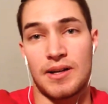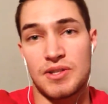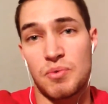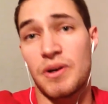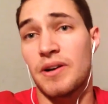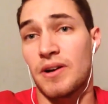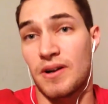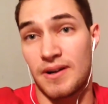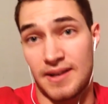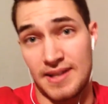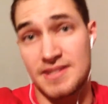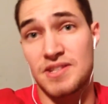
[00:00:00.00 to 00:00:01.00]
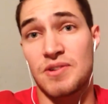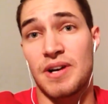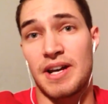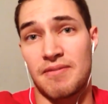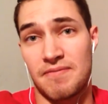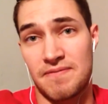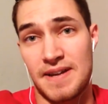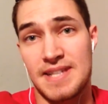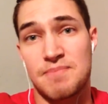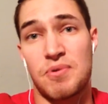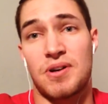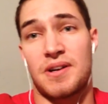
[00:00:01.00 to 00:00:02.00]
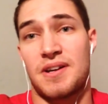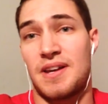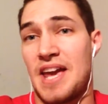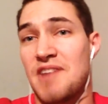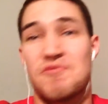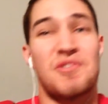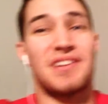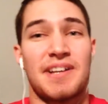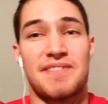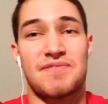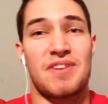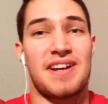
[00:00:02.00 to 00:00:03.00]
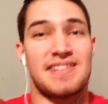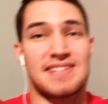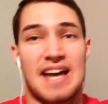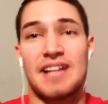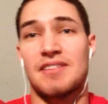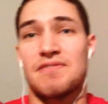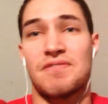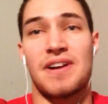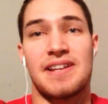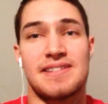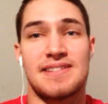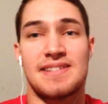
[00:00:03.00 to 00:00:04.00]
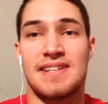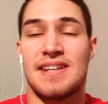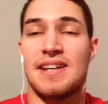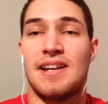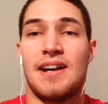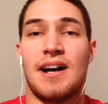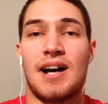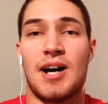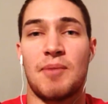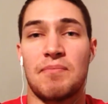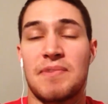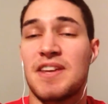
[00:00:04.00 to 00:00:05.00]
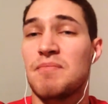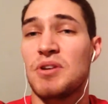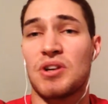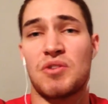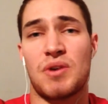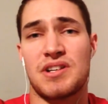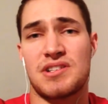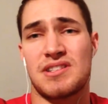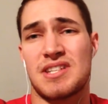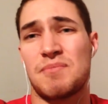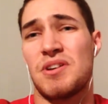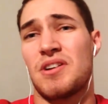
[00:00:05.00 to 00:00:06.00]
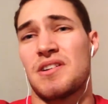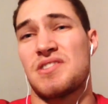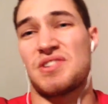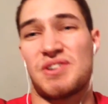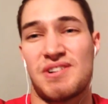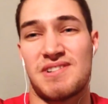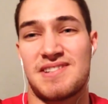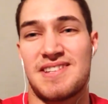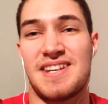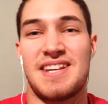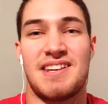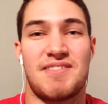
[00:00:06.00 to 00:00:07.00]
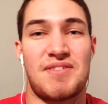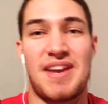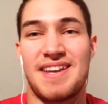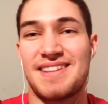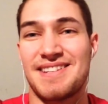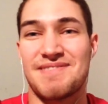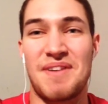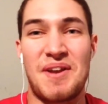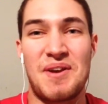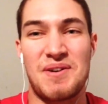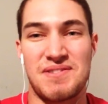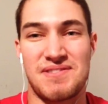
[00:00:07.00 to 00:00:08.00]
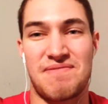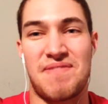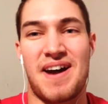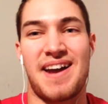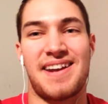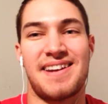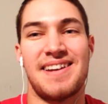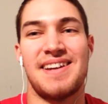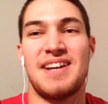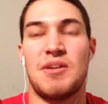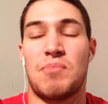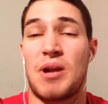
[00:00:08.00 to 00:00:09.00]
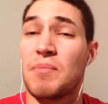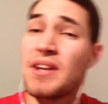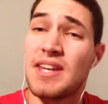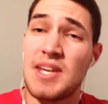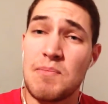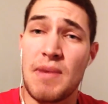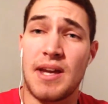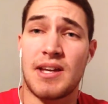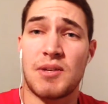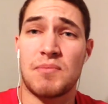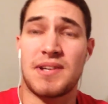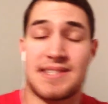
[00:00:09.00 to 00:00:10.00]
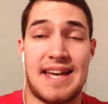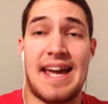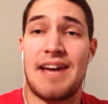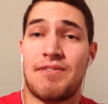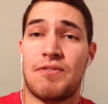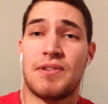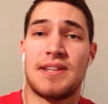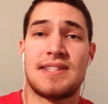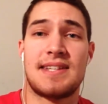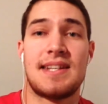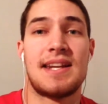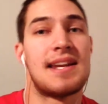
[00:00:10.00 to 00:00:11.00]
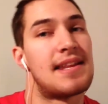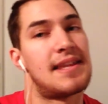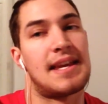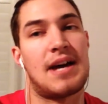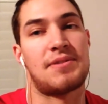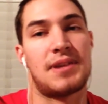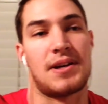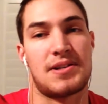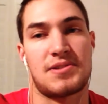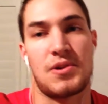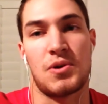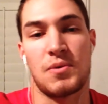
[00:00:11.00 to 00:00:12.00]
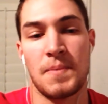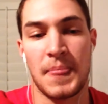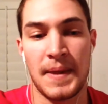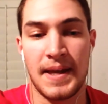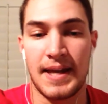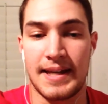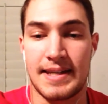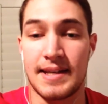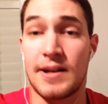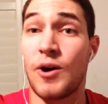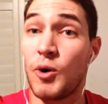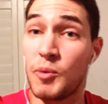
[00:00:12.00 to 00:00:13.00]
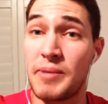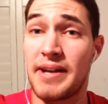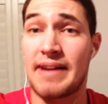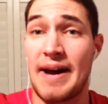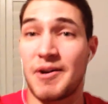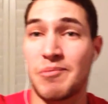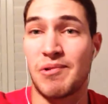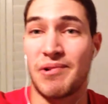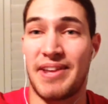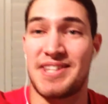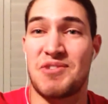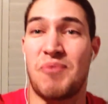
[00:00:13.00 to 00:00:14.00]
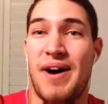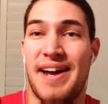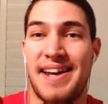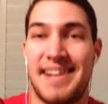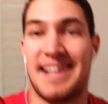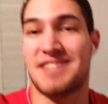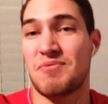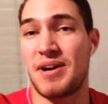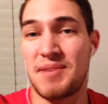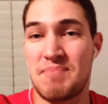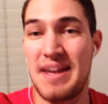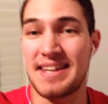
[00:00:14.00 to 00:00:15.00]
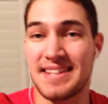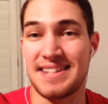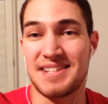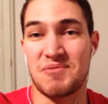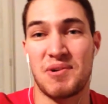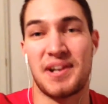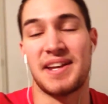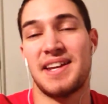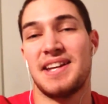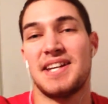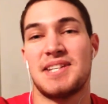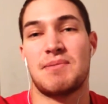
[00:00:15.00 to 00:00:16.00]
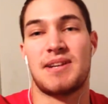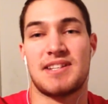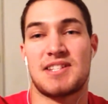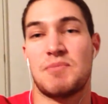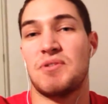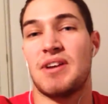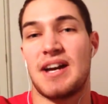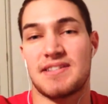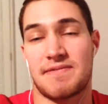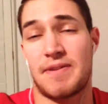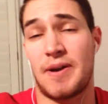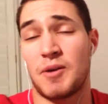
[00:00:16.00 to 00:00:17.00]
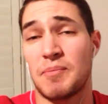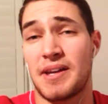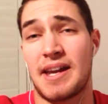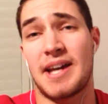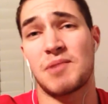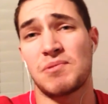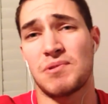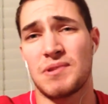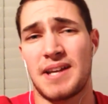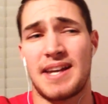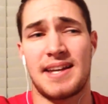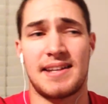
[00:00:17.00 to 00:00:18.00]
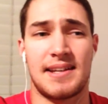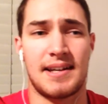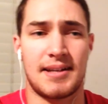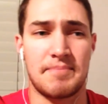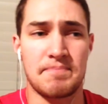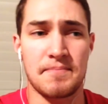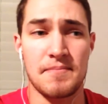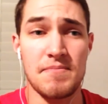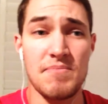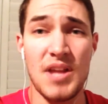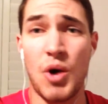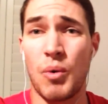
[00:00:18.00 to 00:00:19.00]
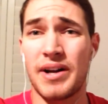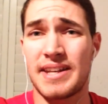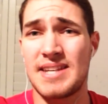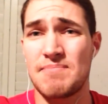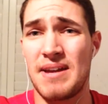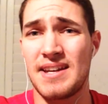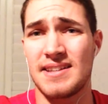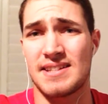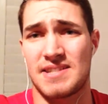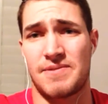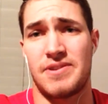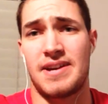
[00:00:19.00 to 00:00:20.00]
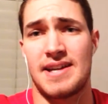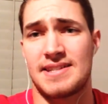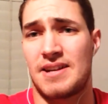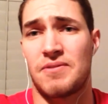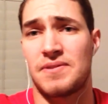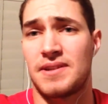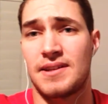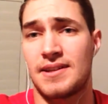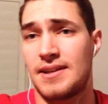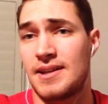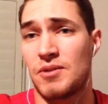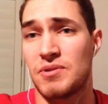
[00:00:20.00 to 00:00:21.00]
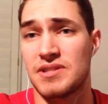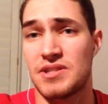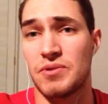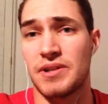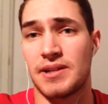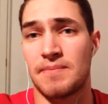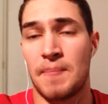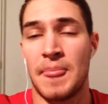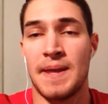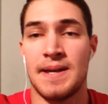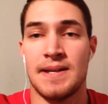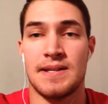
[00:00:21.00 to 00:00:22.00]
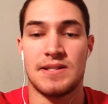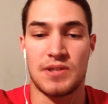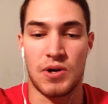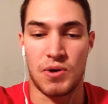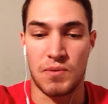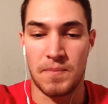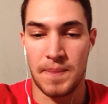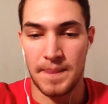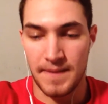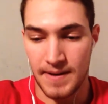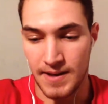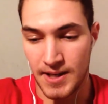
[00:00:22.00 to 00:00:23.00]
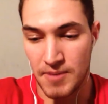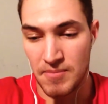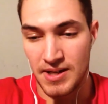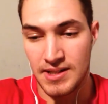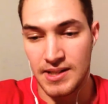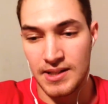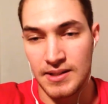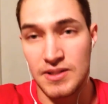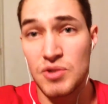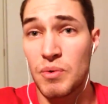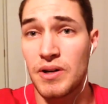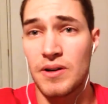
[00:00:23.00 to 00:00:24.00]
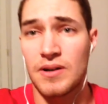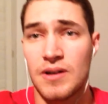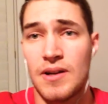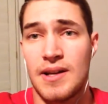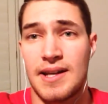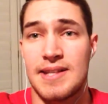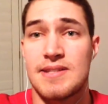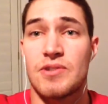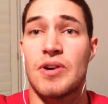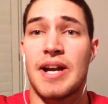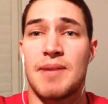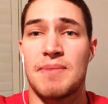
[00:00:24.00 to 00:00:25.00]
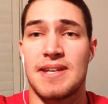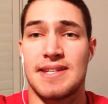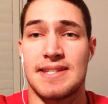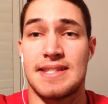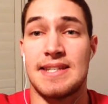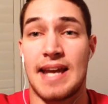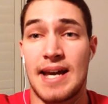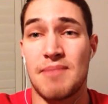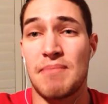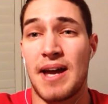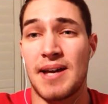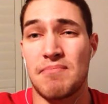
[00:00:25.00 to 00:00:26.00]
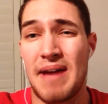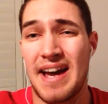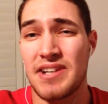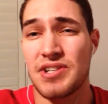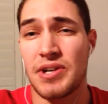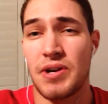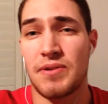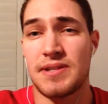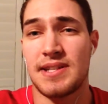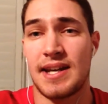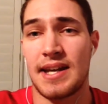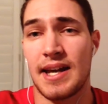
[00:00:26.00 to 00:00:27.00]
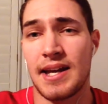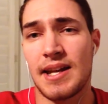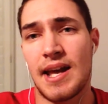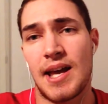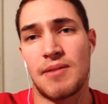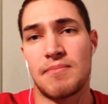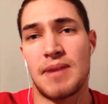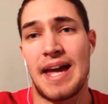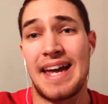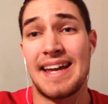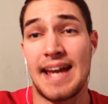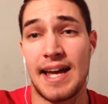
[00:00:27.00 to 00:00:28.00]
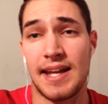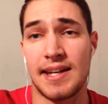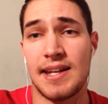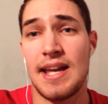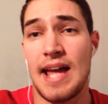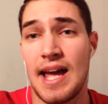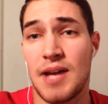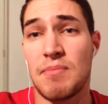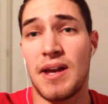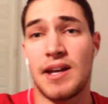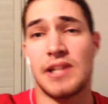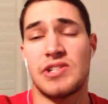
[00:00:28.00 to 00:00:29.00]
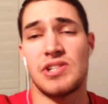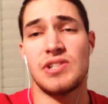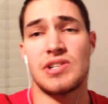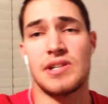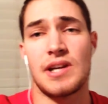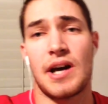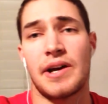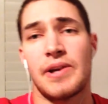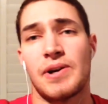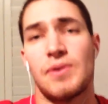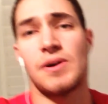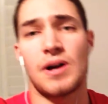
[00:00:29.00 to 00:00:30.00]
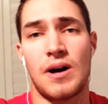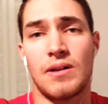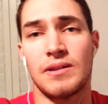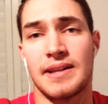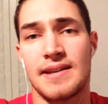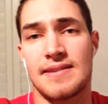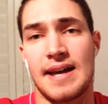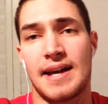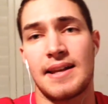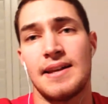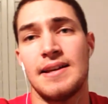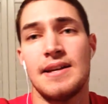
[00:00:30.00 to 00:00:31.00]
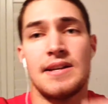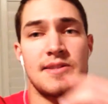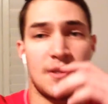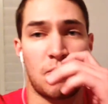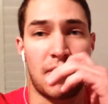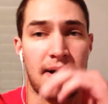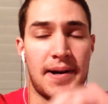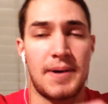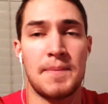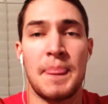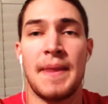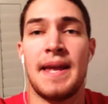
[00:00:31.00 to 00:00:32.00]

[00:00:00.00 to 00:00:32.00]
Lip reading: Twitter, Instagram, Facebook. Everyone loves friends. I love friends. Give me your questions. Give me your concerns. If you hate these videos, fine. But I'm going to keep making them because I haven't really seen anything out there. So again, hold me accountable. That's why I'm making this one. It's because some of you guys have held me accountable, and I want to keep making this for you guys. I don't think anyone's doing it. So Again, Twitter, Instagram is Dan Maggio, DANMANMAGGIO. I'll link that somewhere here.